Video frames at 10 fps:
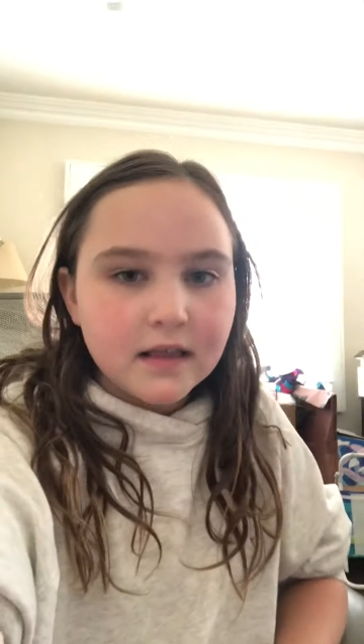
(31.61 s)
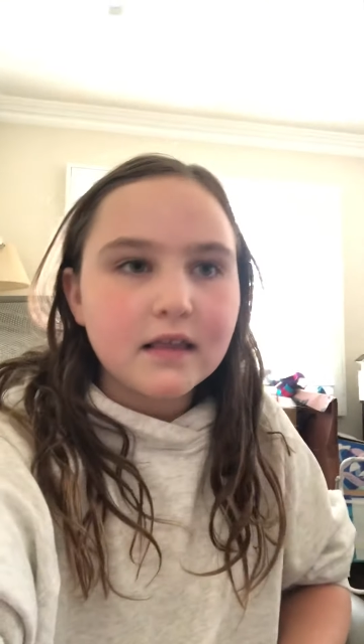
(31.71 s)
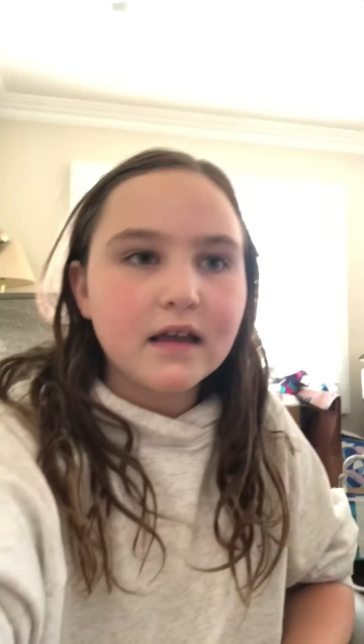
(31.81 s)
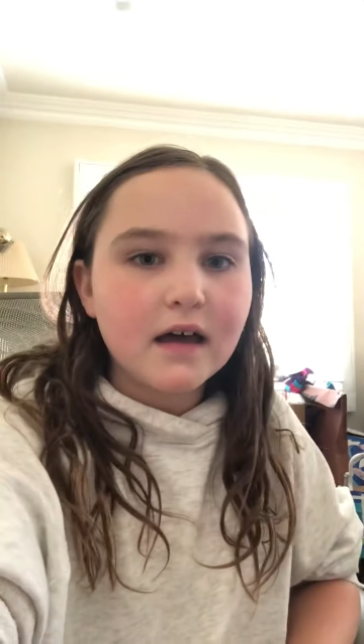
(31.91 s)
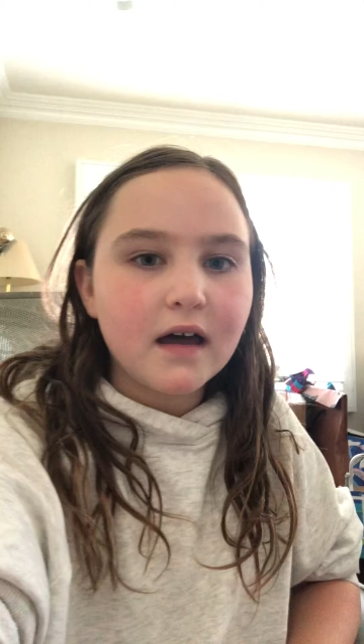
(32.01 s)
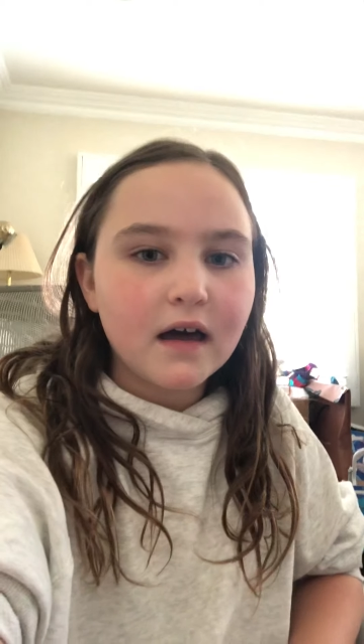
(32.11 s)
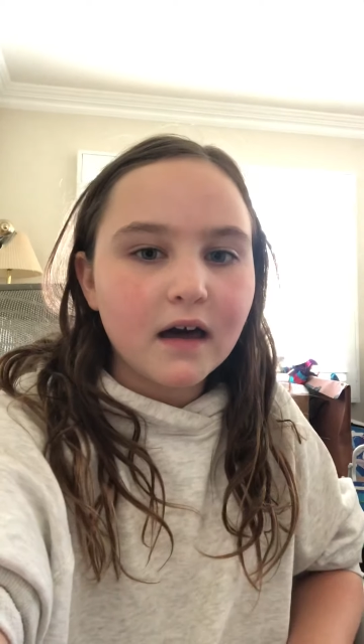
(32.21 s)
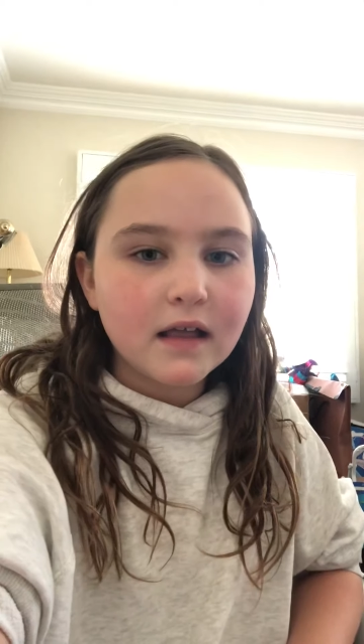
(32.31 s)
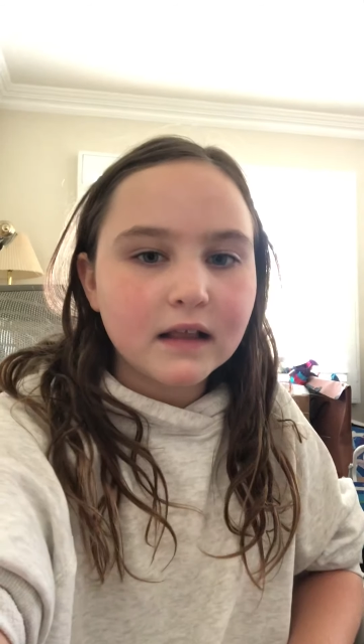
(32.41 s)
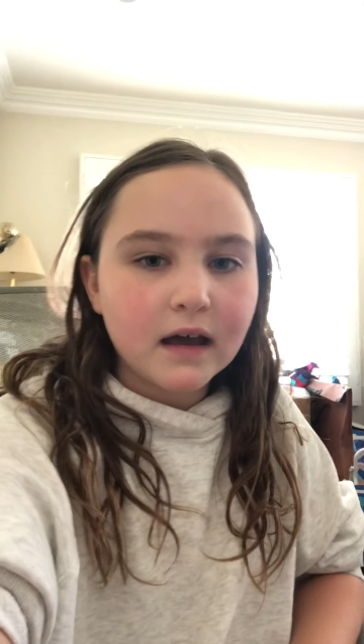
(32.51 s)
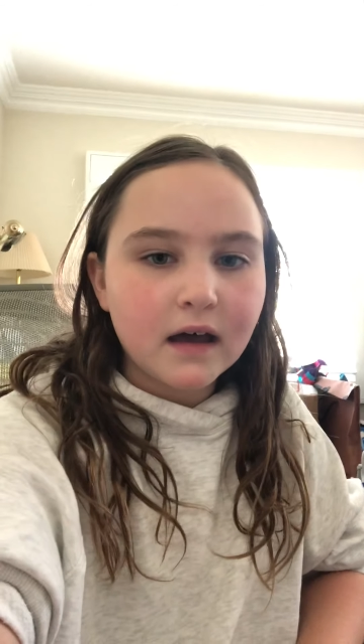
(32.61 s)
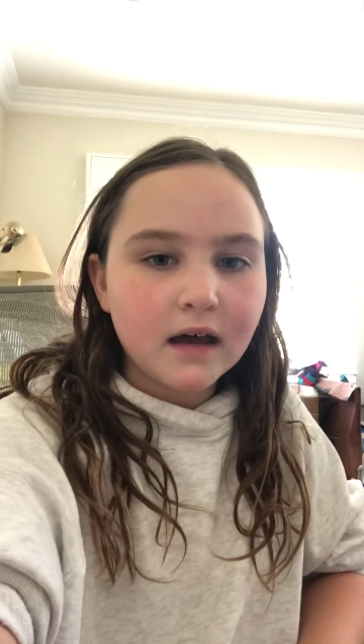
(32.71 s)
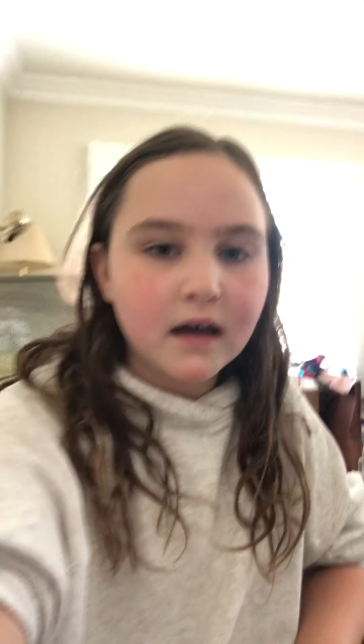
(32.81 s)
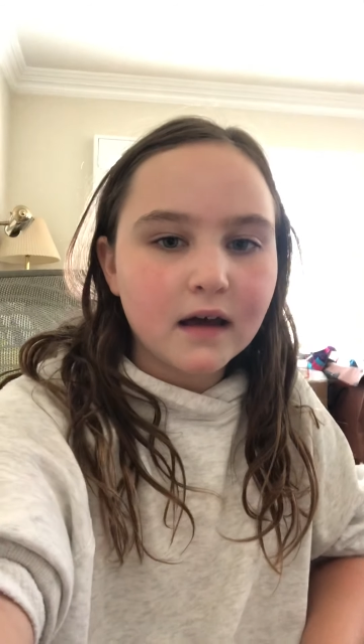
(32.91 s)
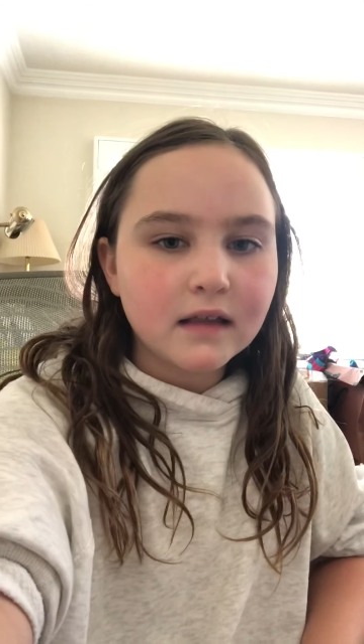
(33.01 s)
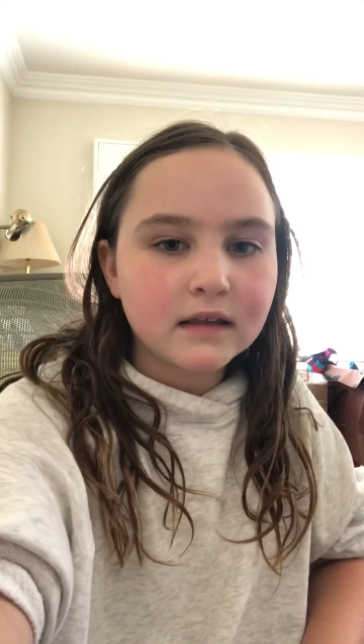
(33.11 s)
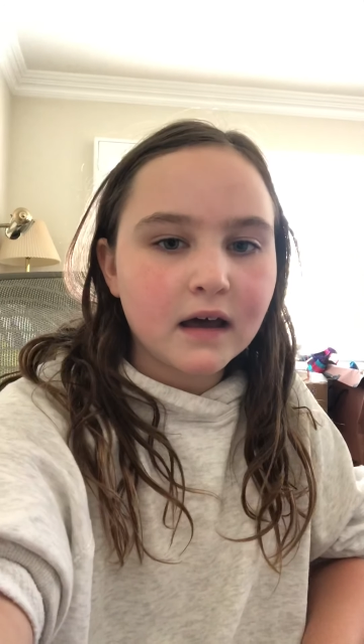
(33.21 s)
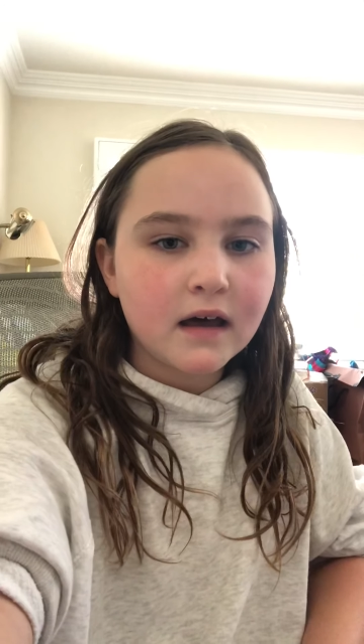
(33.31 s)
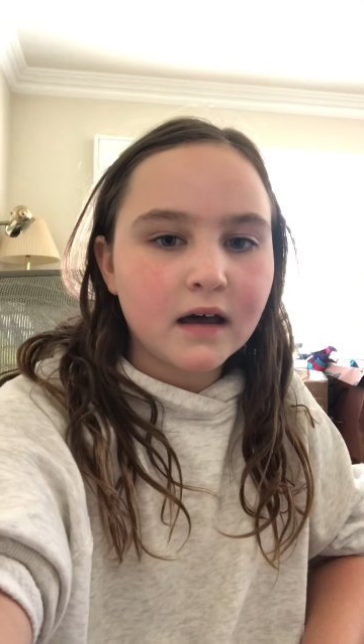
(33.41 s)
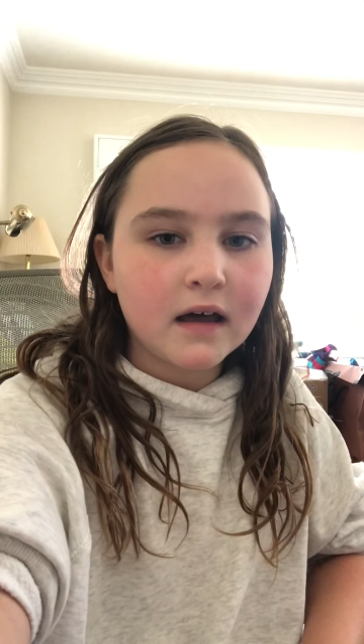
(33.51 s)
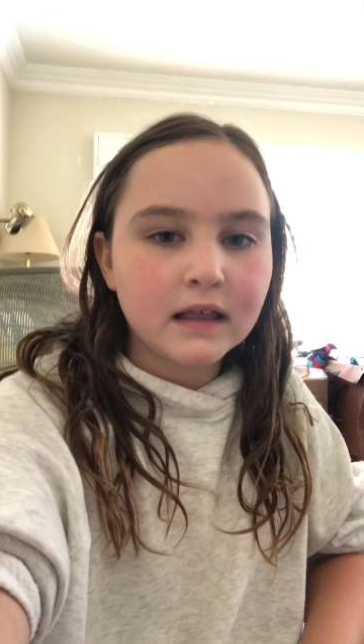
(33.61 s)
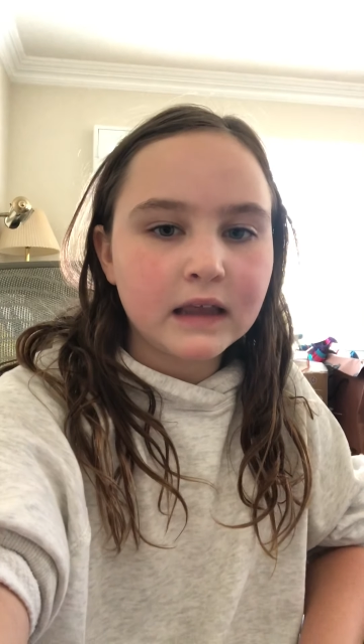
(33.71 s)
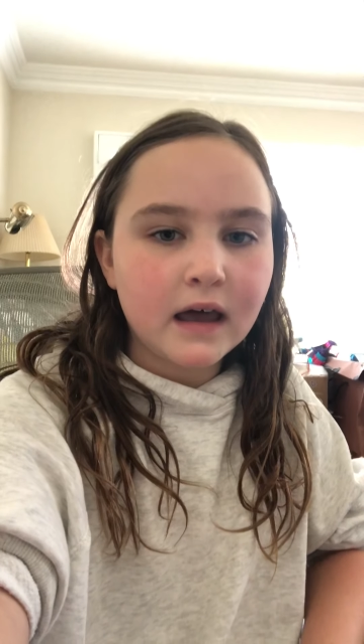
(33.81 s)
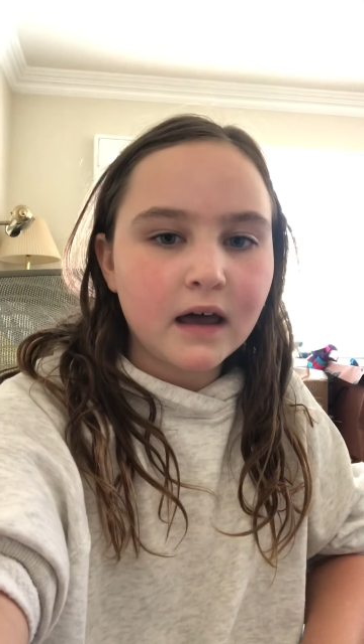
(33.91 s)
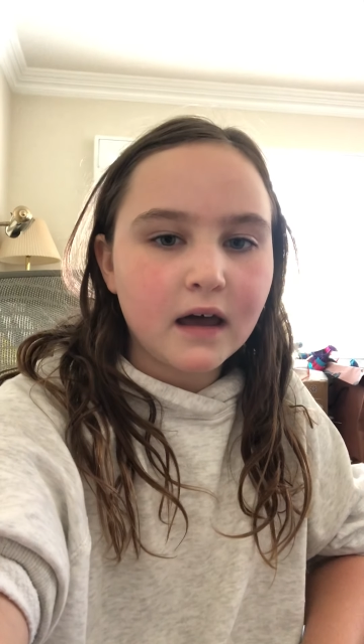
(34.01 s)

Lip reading: la la la la